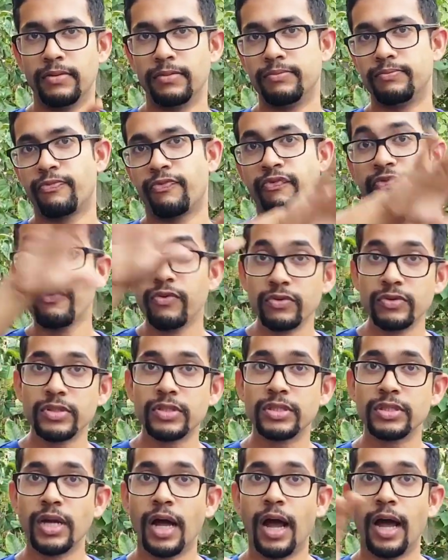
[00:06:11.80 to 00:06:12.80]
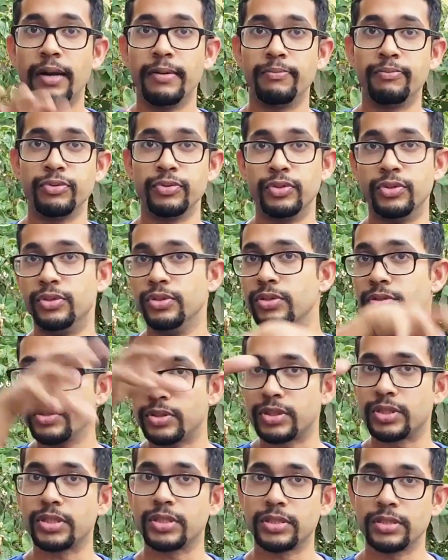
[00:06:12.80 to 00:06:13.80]
fruit and
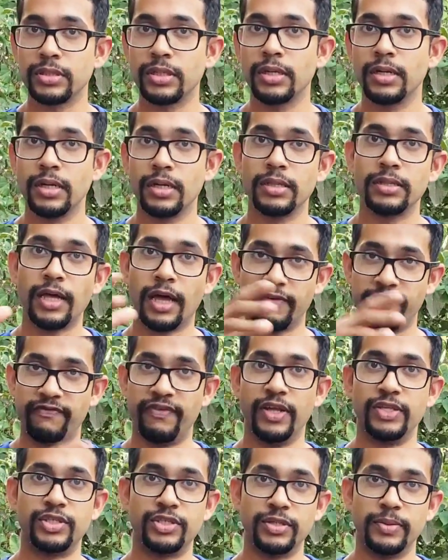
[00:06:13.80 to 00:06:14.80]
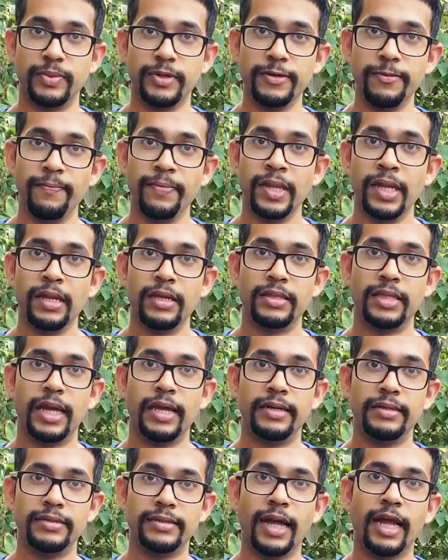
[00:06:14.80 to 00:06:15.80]
produce that vegetable,
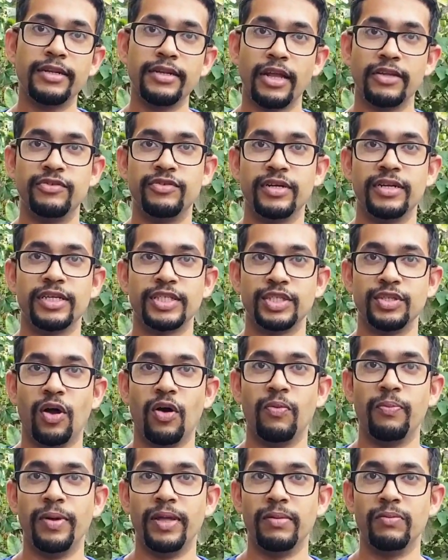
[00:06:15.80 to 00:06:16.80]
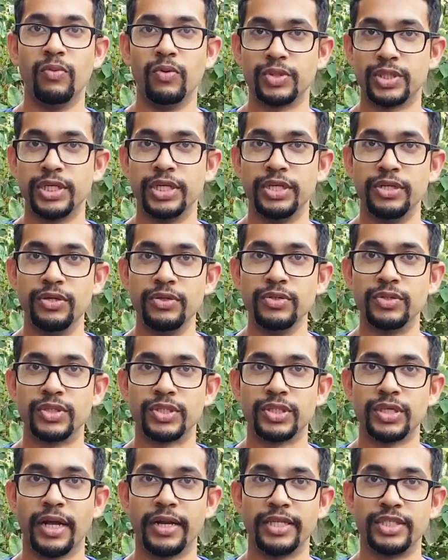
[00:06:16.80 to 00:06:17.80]
then that nitrogen has now been mostly
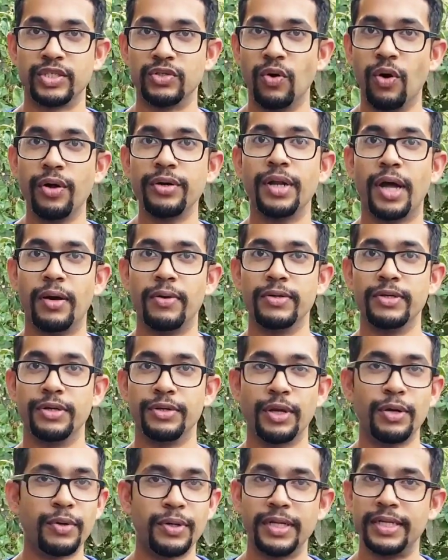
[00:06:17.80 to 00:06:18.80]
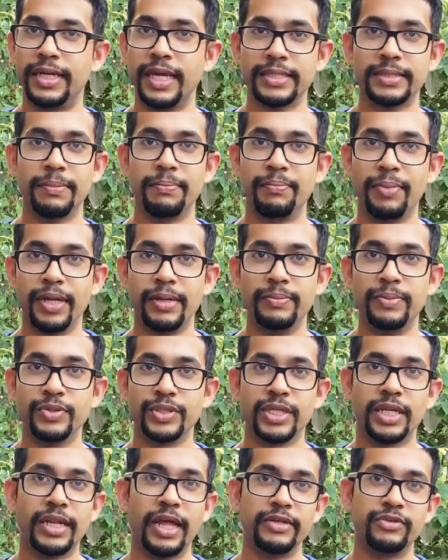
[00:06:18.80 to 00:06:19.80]
used and it's gone now. You're not going to get a big
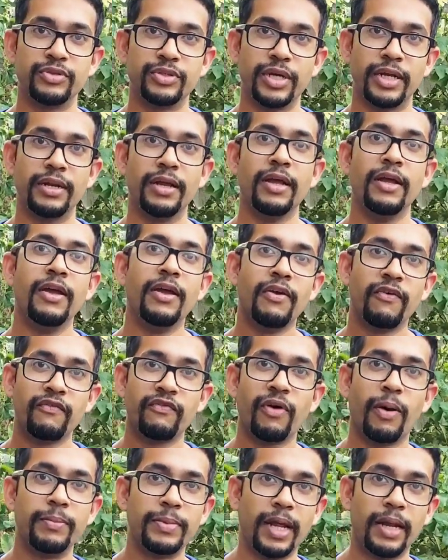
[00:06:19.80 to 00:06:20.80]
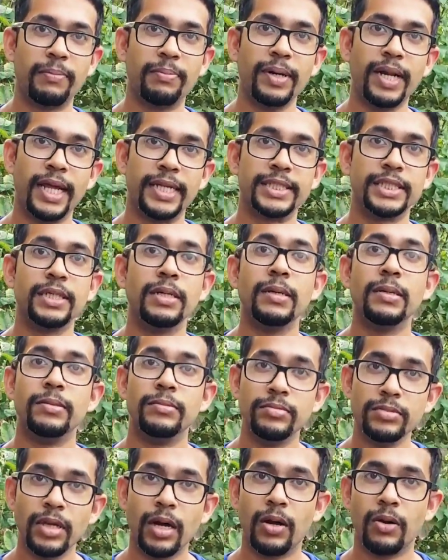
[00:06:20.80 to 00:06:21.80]
boost of nitrogen from that plant.
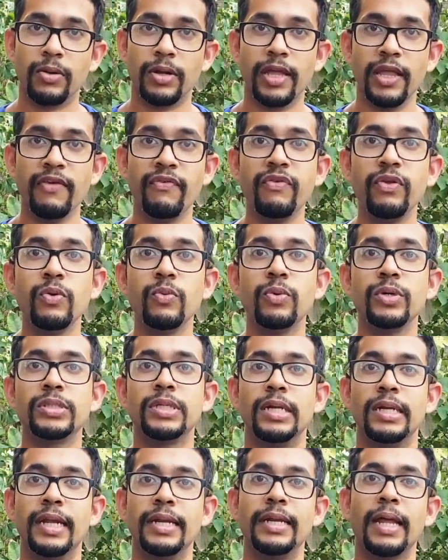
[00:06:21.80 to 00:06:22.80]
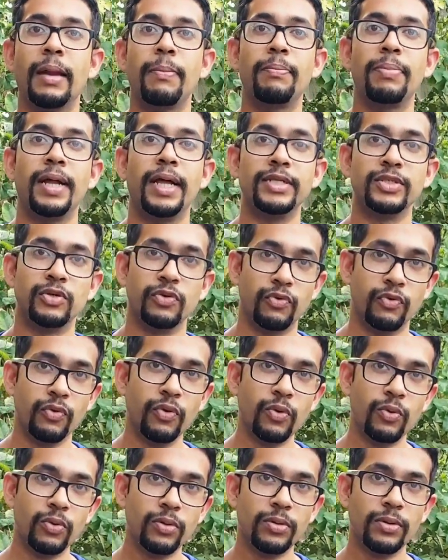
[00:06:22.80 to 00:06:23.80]
Now, if you were to let that plant
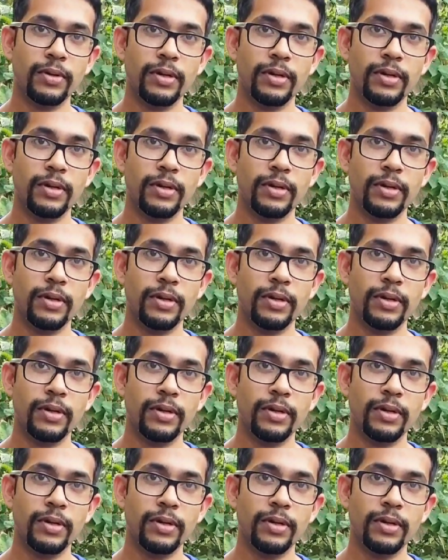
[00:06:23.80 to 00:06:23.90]
grow,